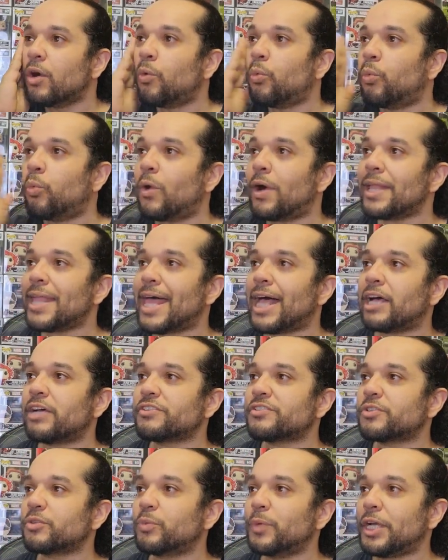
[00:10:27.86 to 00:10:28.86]
What
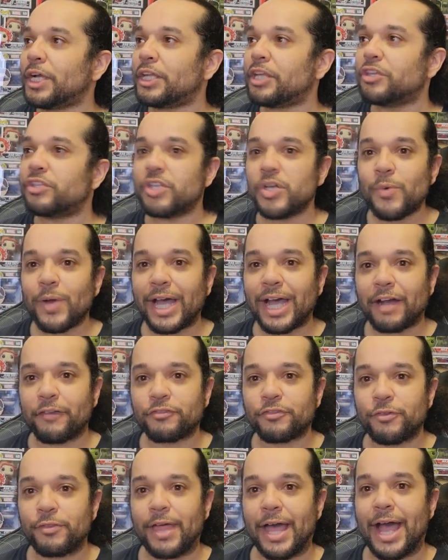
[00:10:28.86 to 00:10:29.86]
else are we going to do
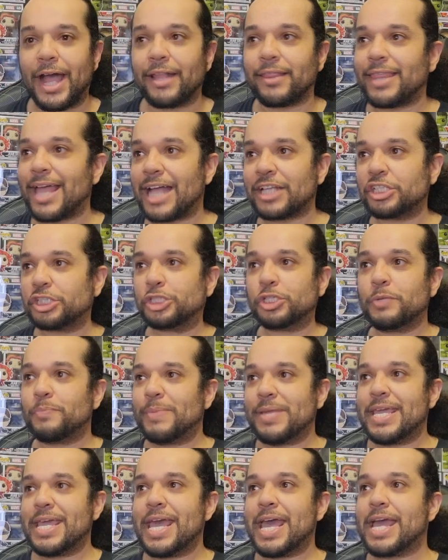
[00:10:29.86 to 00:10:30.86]
after that? That should
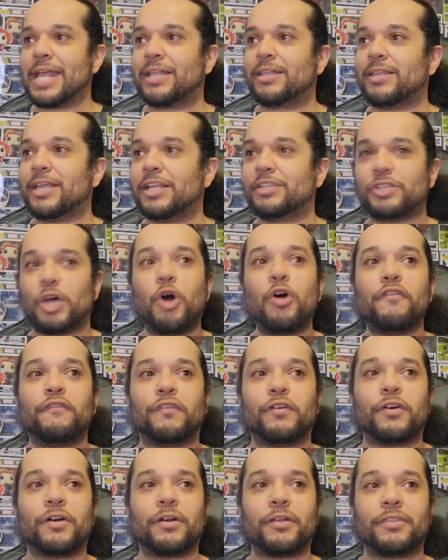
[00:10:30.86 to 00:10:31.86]
be it. It's
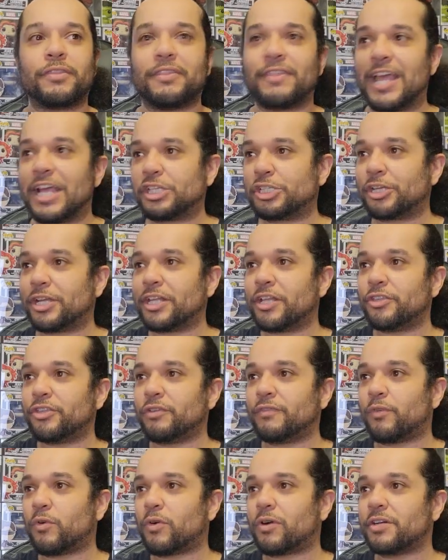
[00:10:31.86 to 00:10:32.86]
over. They should get a
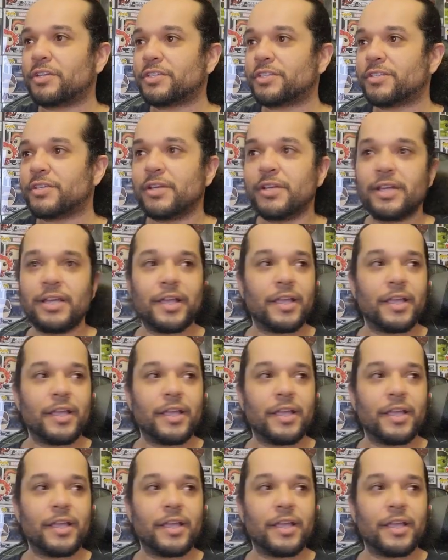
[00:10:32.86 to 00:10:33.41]
divorce.